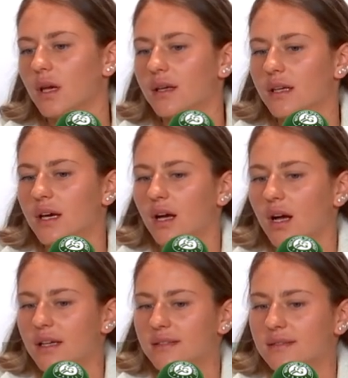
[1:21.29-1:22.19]
Yeah,
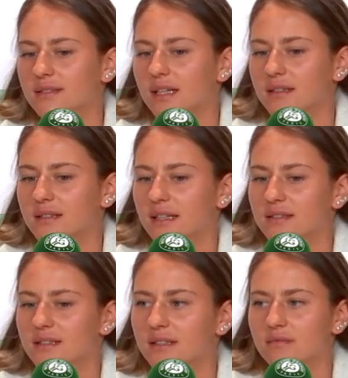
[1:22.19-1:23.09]
I said
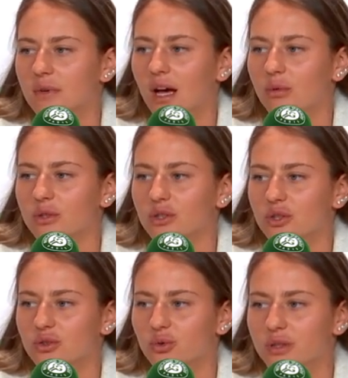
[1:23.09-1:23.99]
that I will
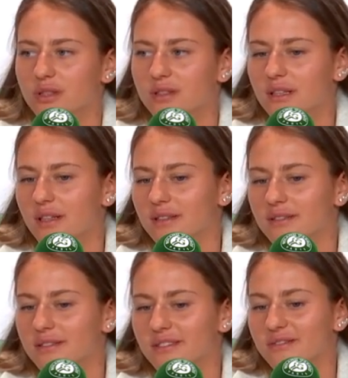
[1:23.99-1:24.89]
not do it,
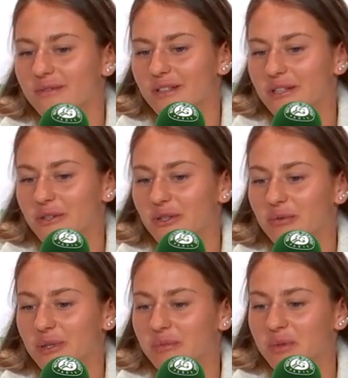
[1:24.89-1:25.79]
and I don't know
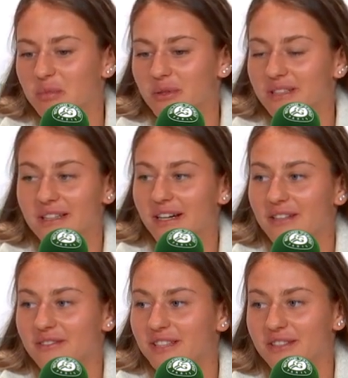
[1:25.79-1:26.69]
why people think
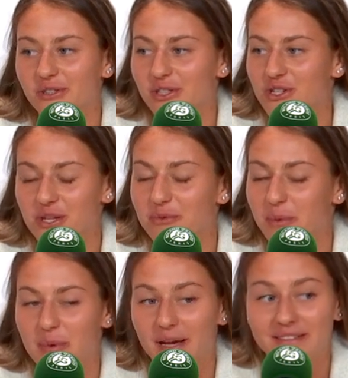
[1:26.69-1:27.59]
I'll suddenly change
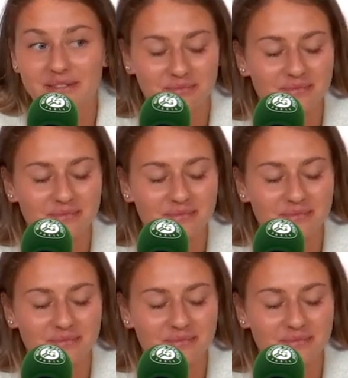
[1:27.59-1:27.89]
my mind.